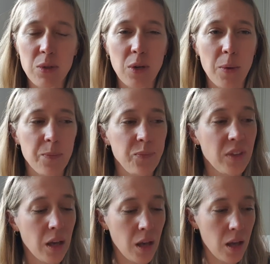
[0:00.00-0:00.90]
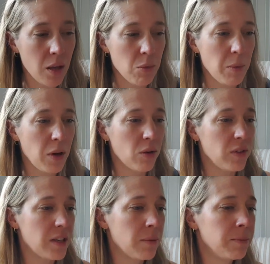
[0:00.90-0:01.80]
So, put my
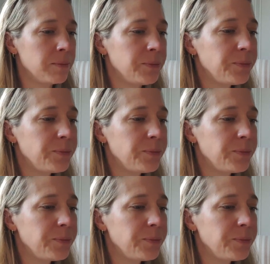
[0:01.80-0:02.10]
coffee down.